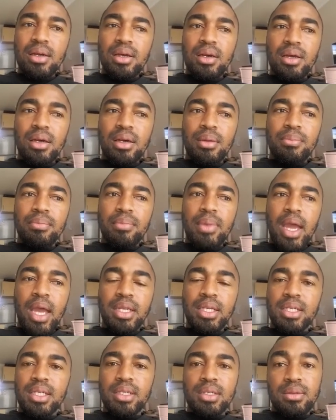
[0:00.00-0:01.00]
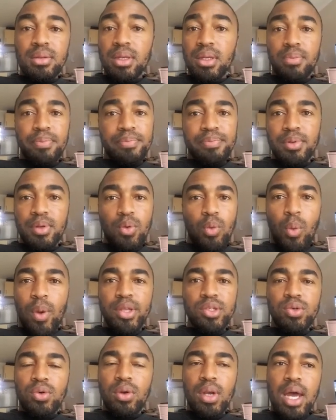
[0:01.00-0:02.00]
And he
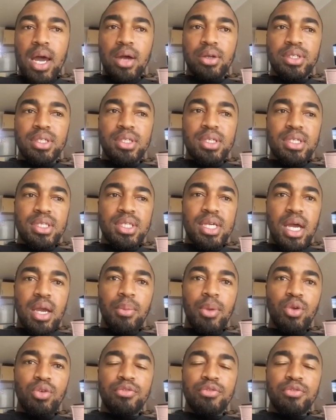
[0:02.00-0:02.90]
went all out this time,